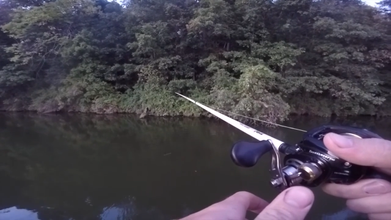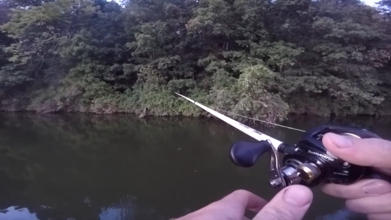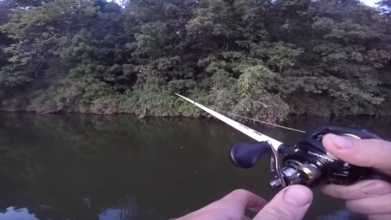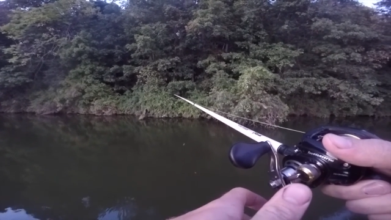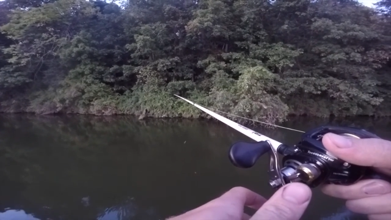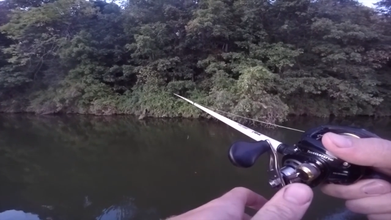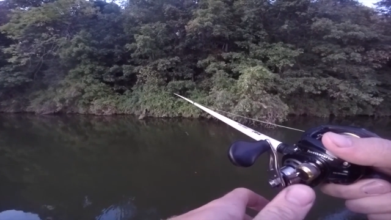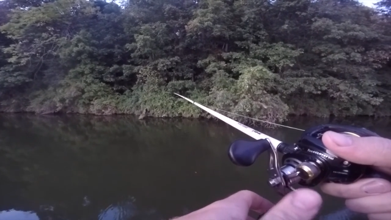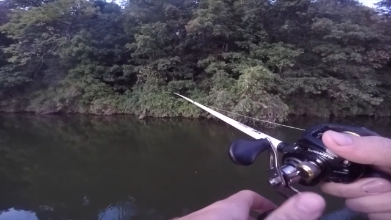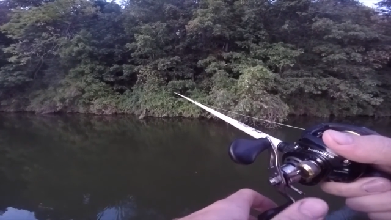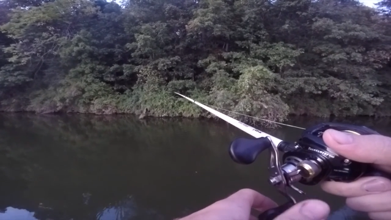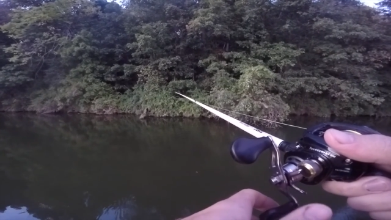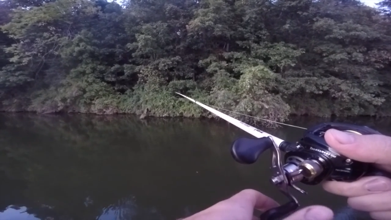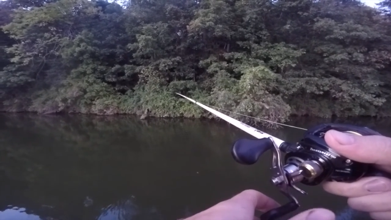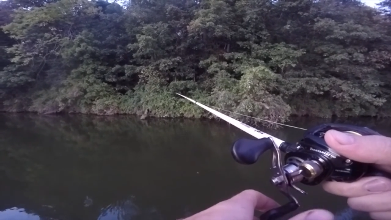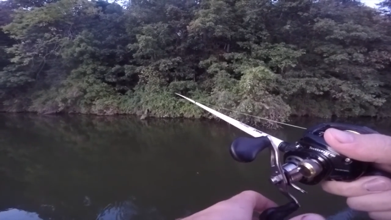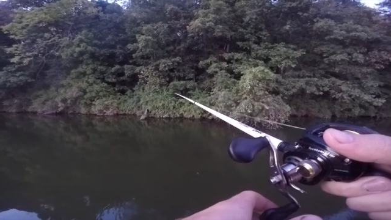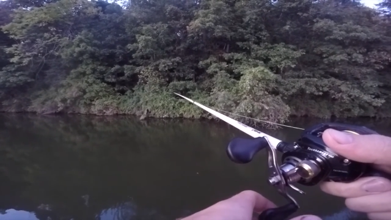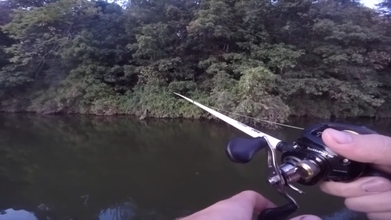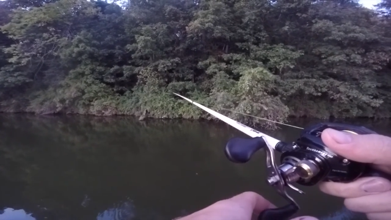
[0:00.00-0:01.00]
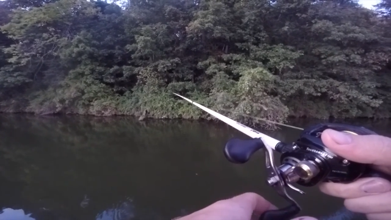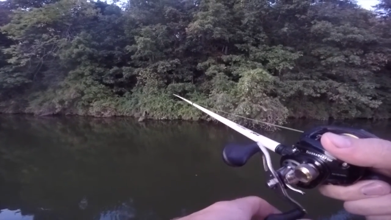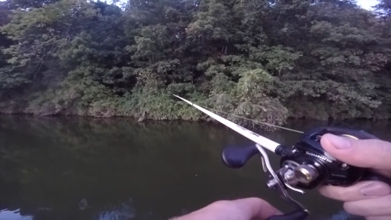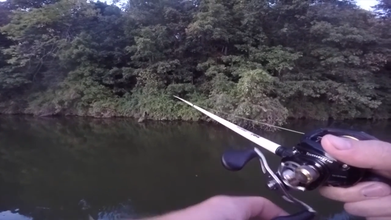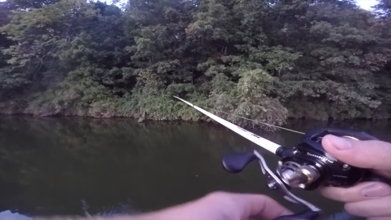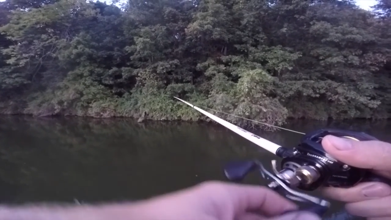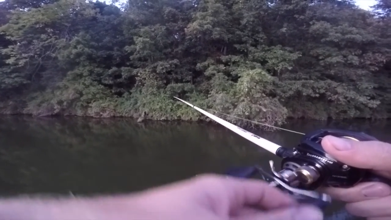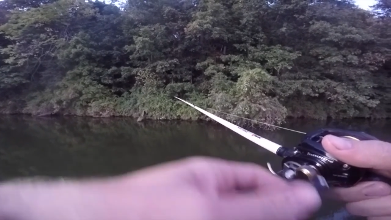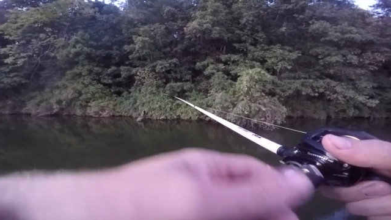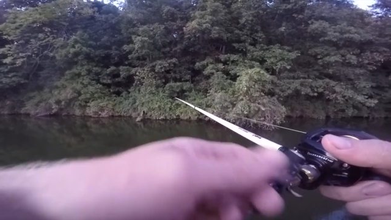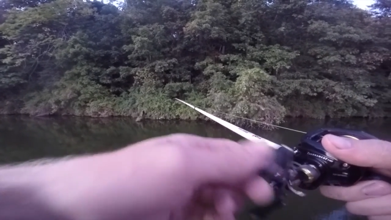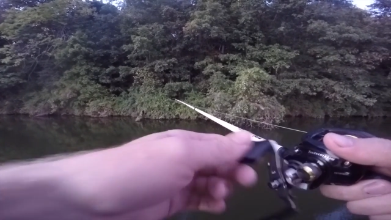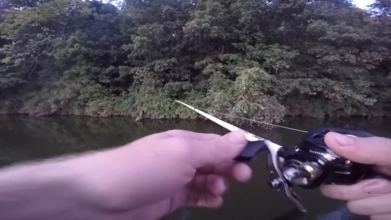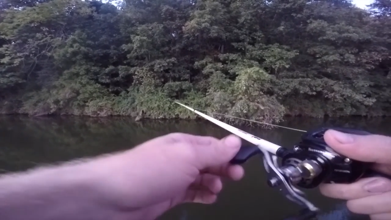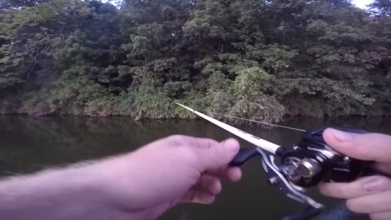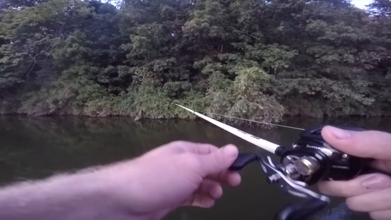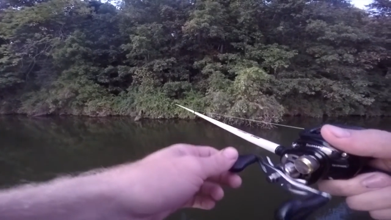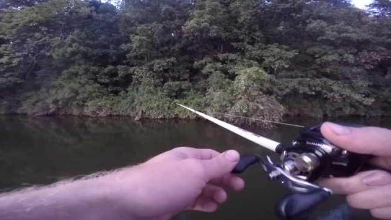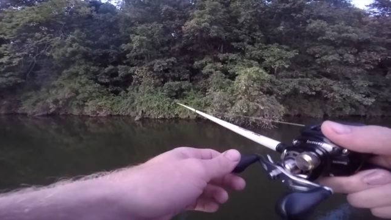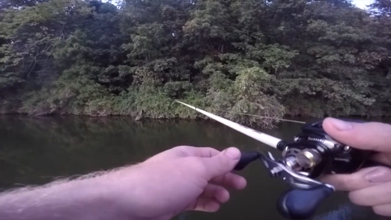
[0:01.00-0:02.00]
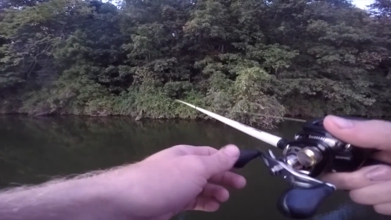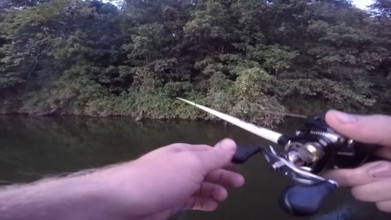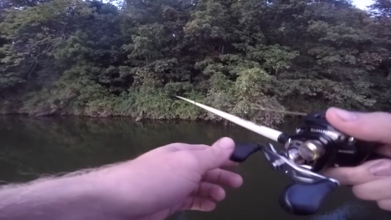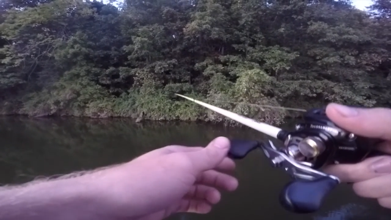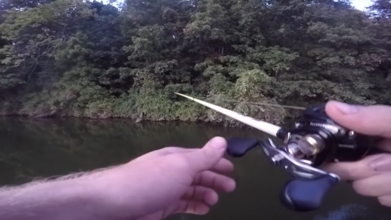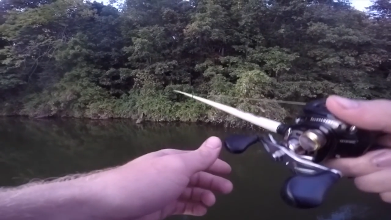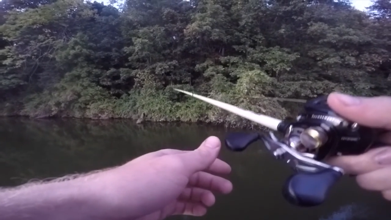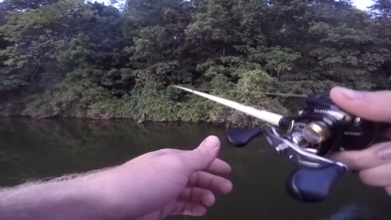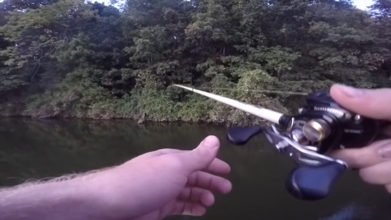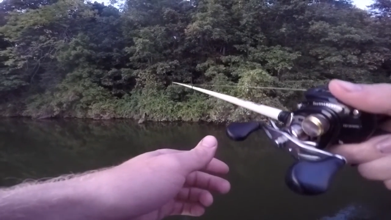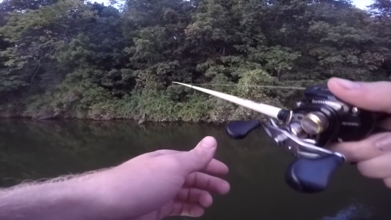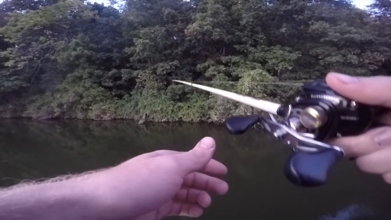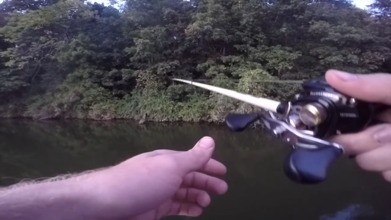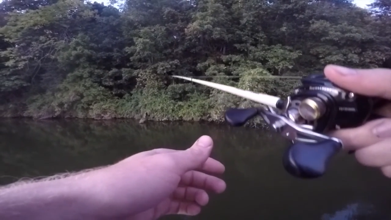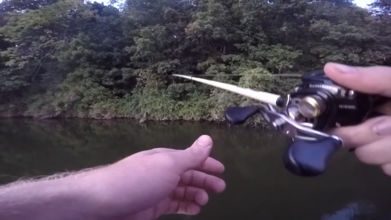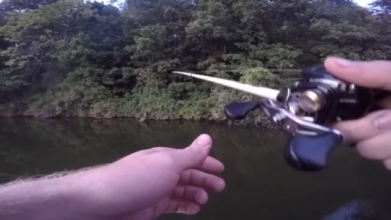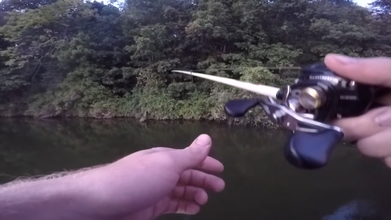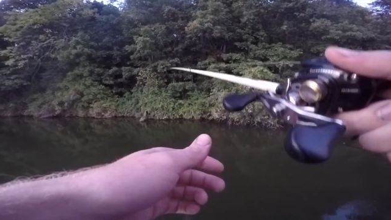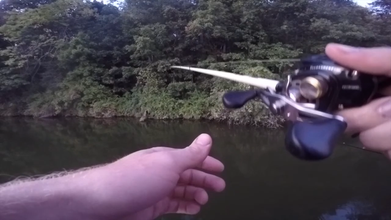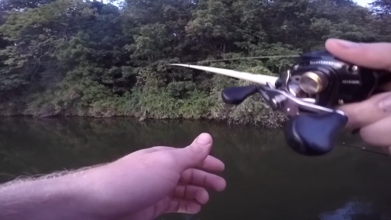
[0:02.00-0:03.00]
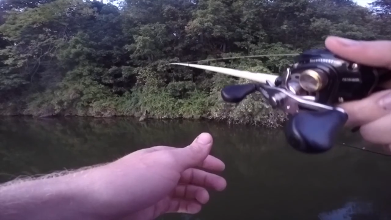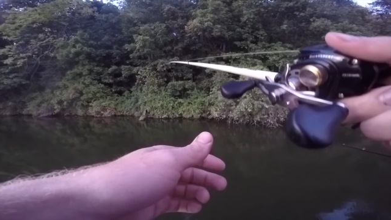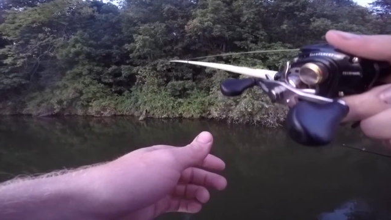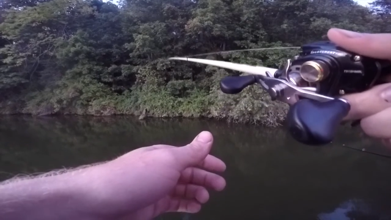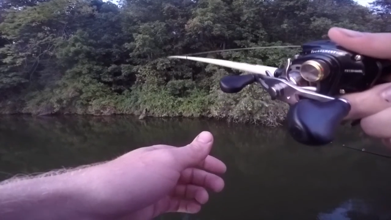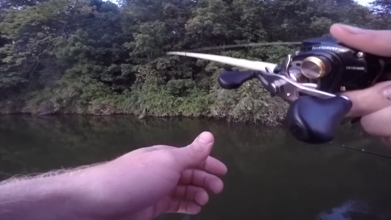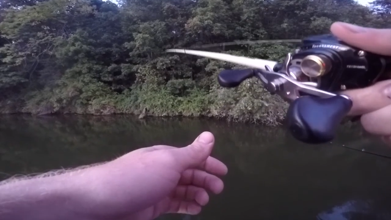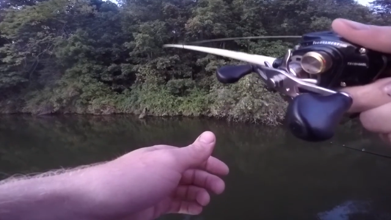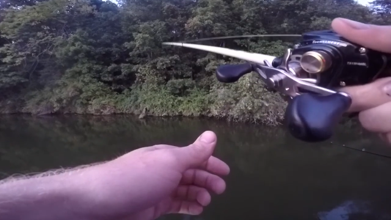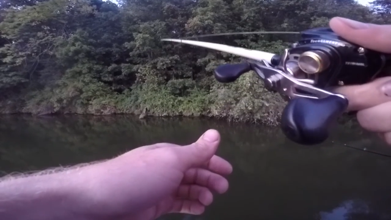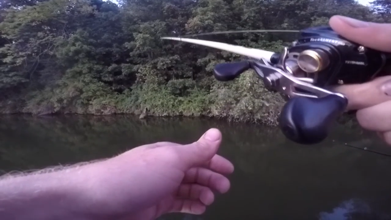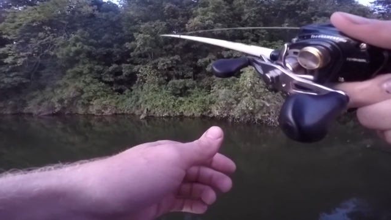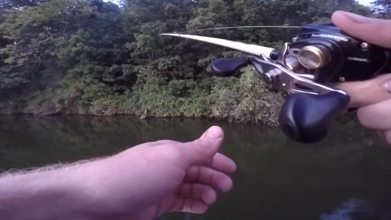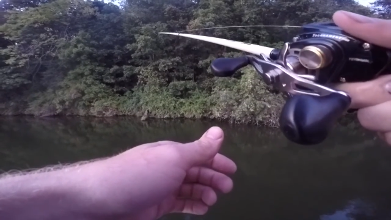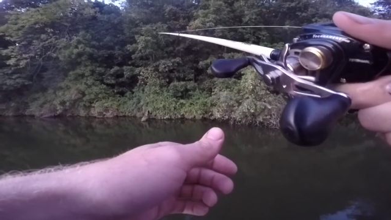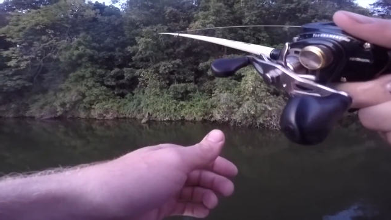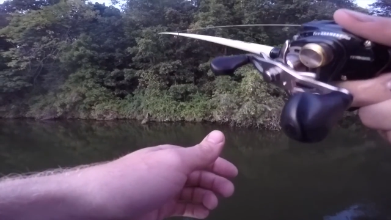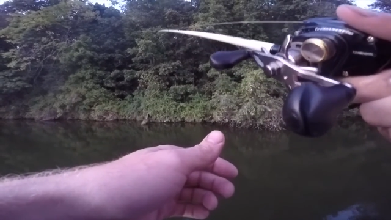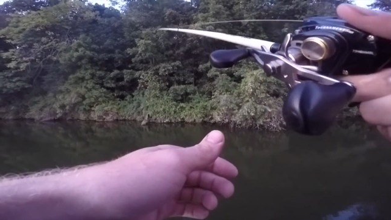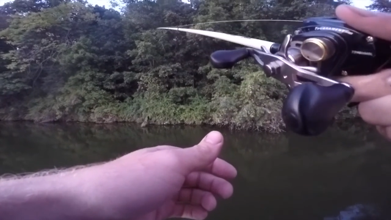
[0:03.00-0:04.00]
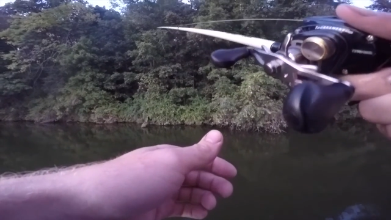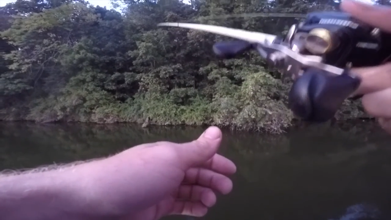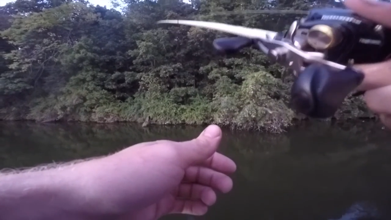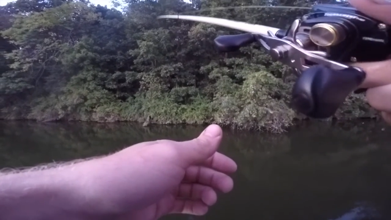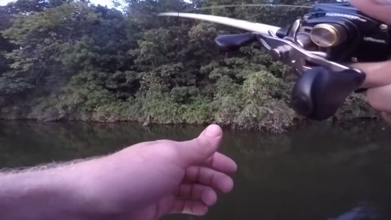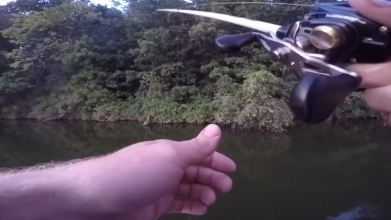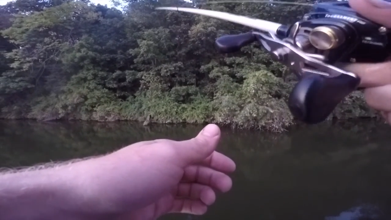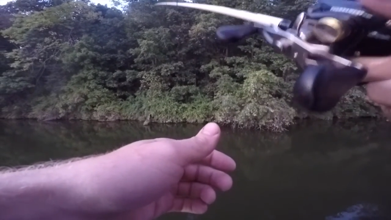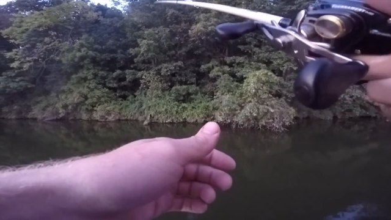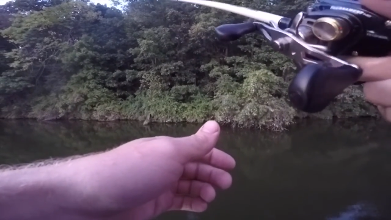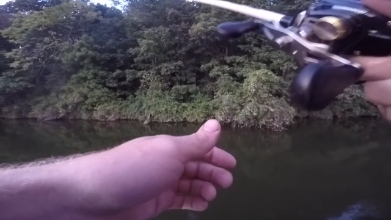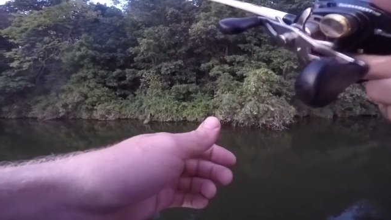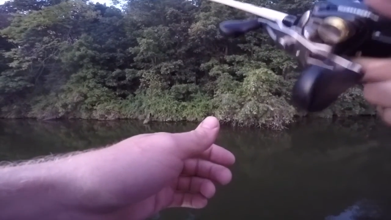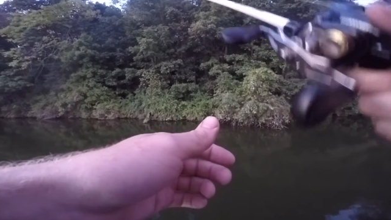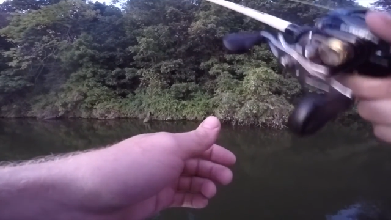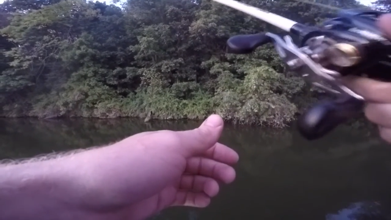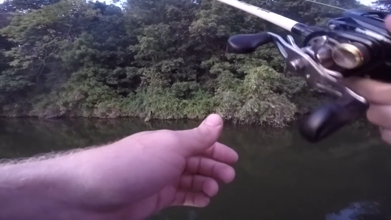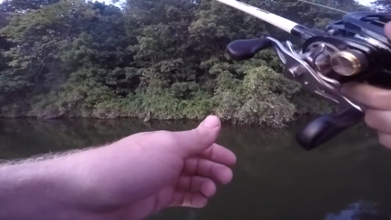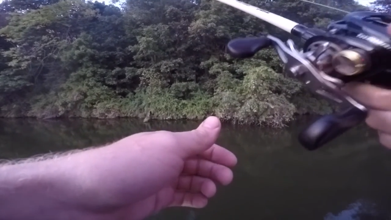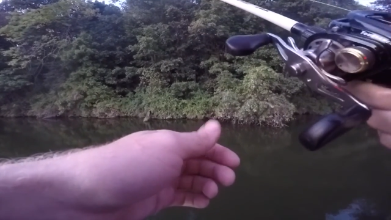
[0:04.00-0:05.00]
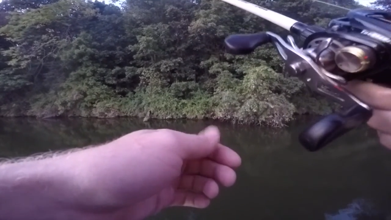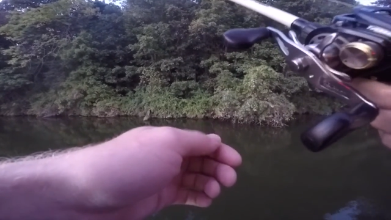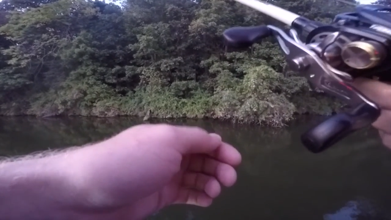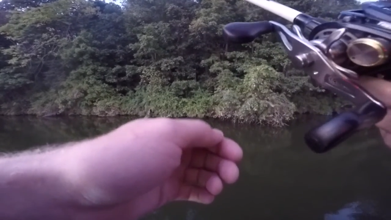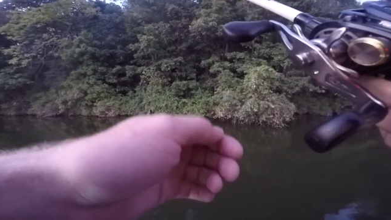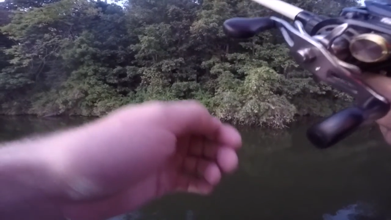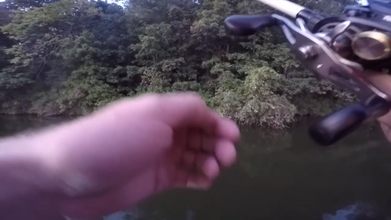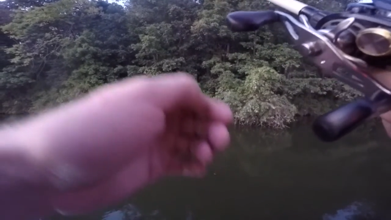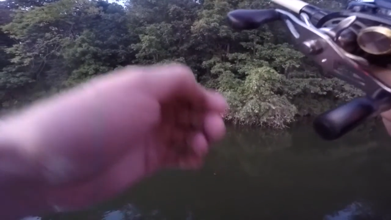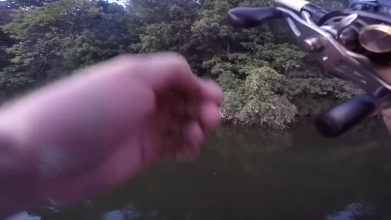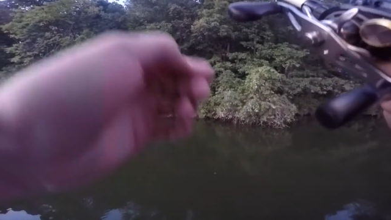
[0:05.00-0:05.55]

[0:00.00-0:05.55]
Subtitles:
Nobody's mouth can be seen.